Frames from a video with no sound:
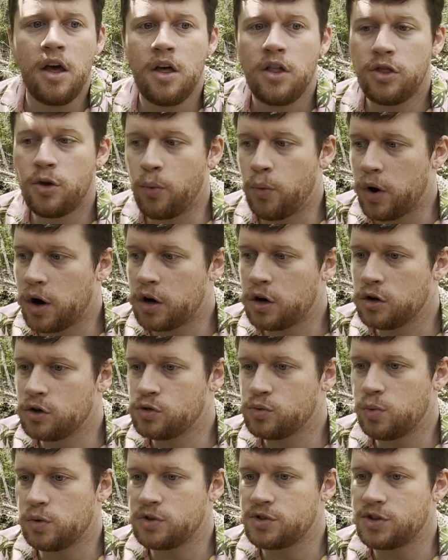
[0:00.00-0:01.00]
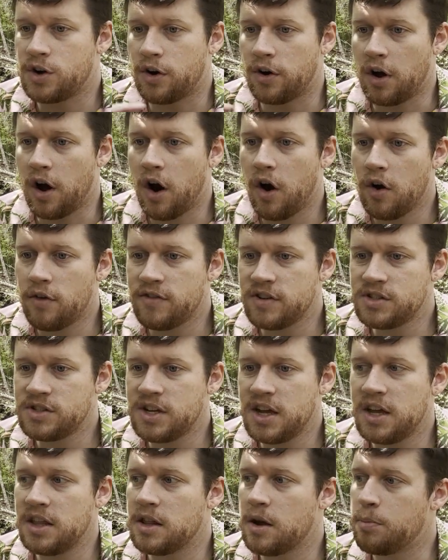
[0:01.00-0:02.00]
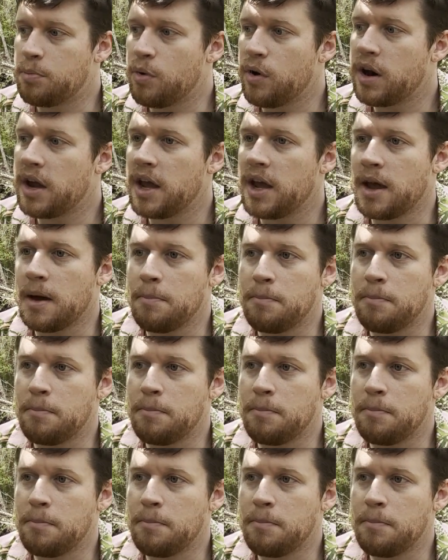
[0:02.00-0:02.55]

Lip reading: the workers will start harvesting, they're bringing in